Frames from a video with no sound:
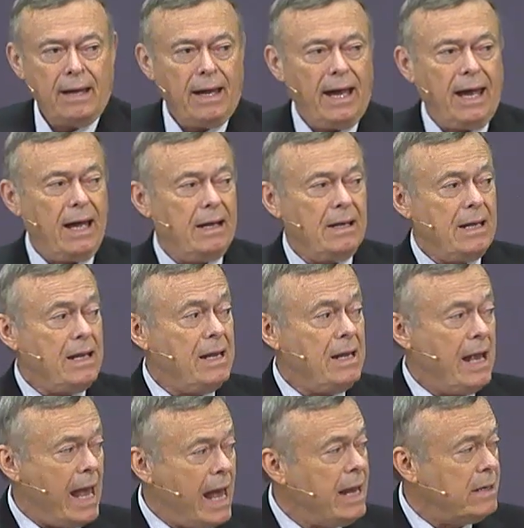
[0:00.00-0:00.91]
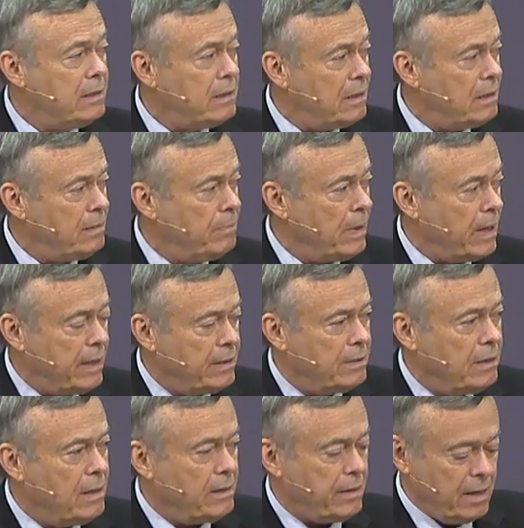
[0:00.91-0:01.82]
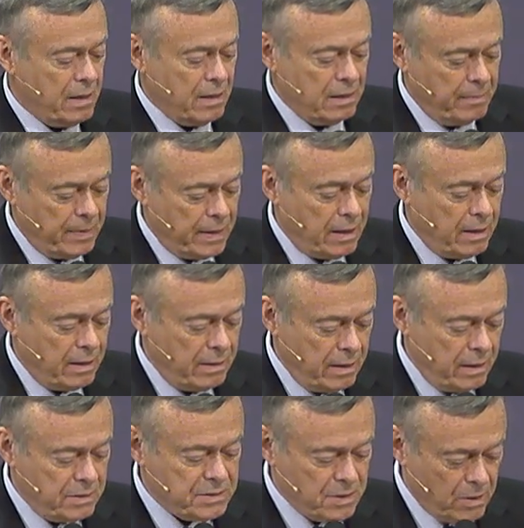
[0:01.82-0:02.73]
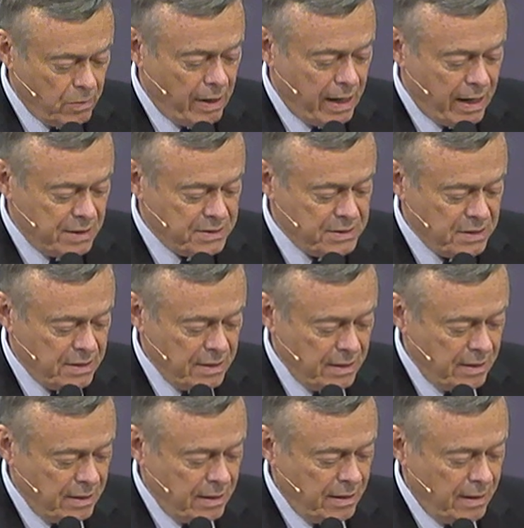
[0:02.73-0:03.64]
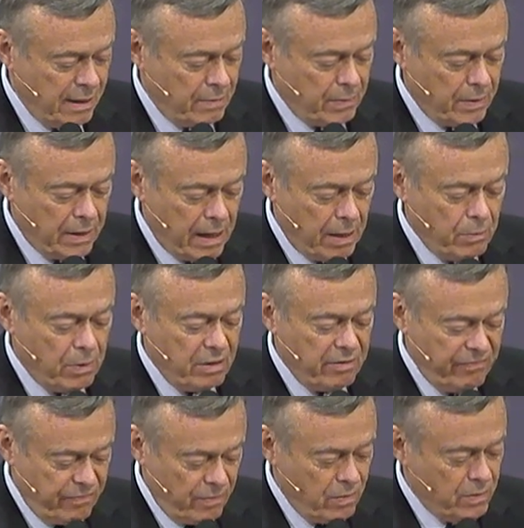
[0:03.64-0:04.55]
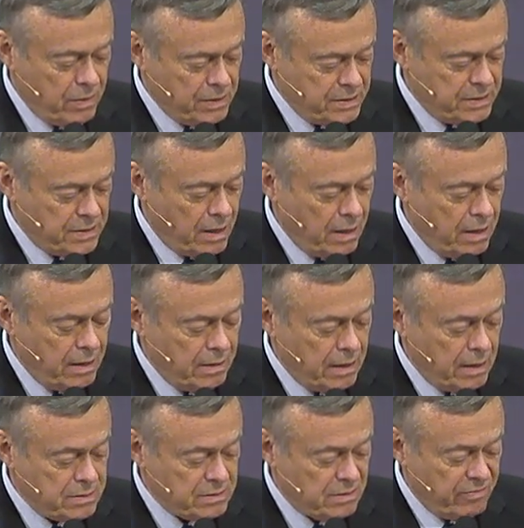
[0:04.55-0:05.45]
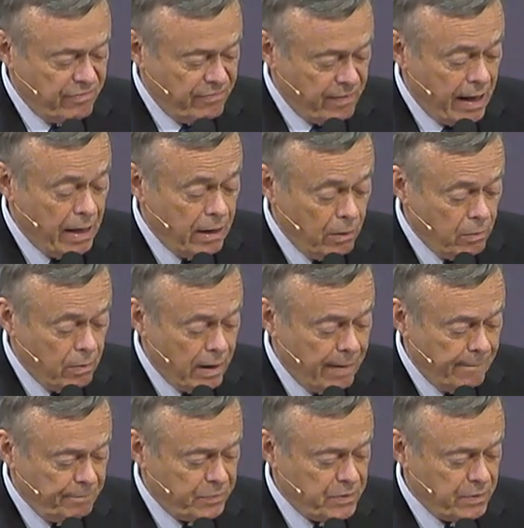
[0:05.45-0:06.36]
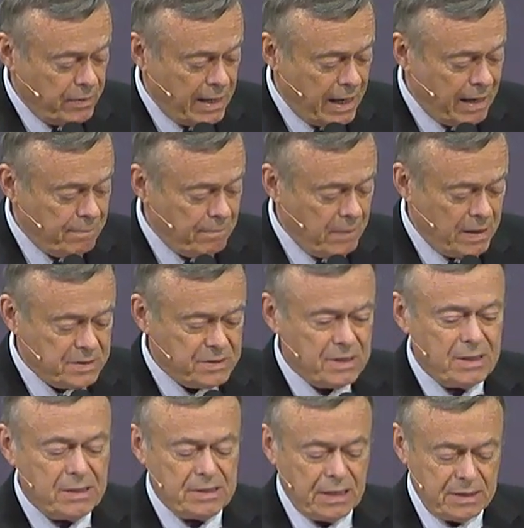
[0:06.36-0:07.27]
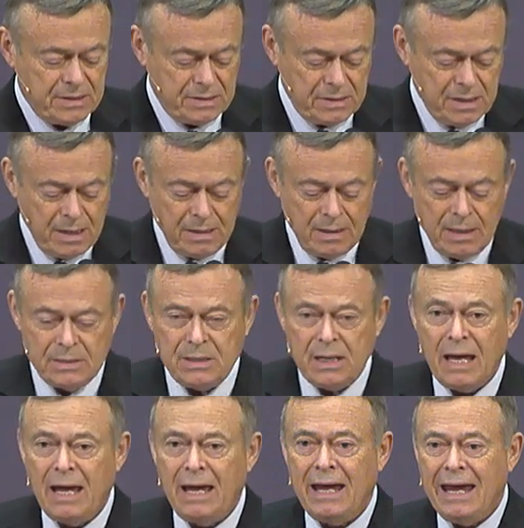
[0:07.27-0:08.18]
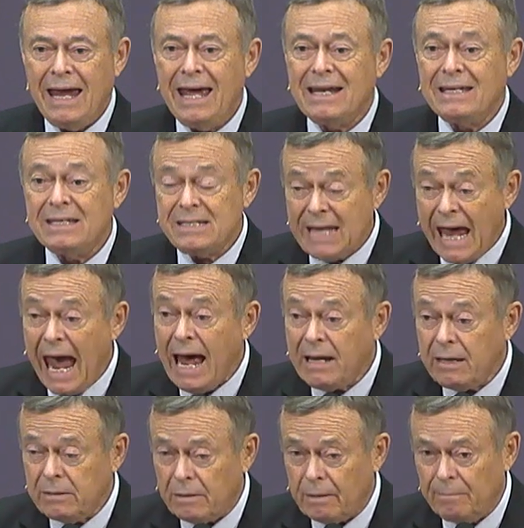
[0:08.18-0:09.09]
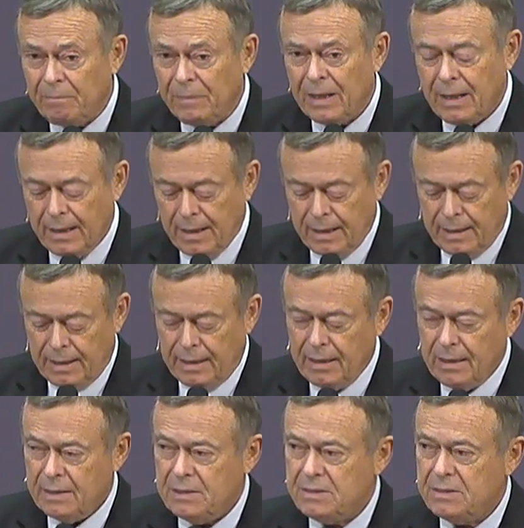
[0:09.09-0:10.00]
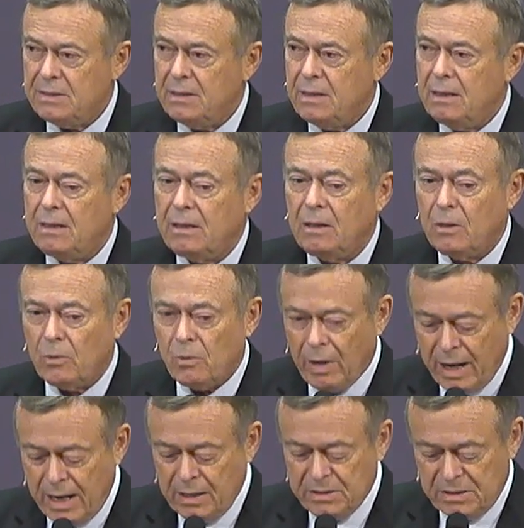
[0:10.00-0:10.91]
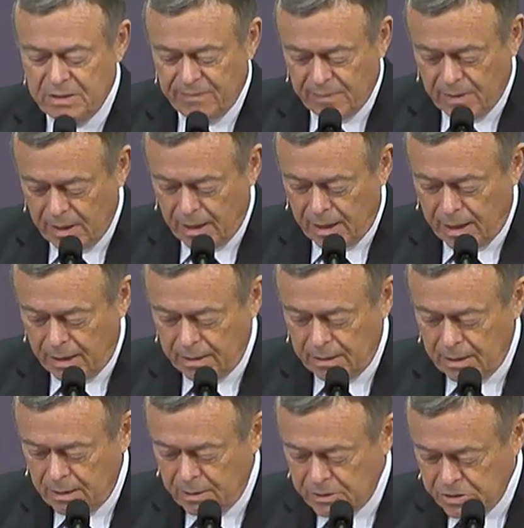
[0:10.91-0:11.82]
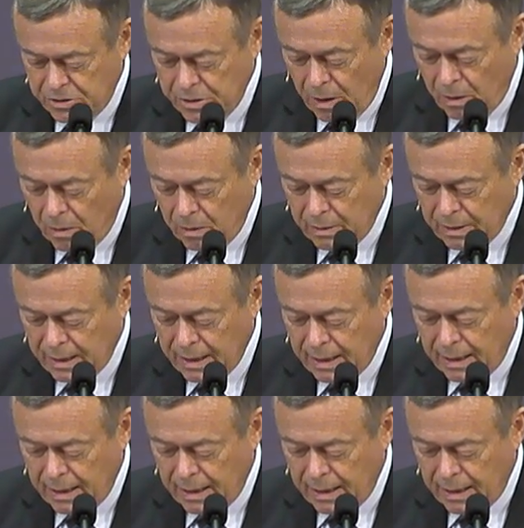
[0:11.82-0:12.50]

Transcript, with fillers: And he ended by talking about his grace. And what I want to focus on as a follow up to that message, I see these in tandem, is the grace of God that is shown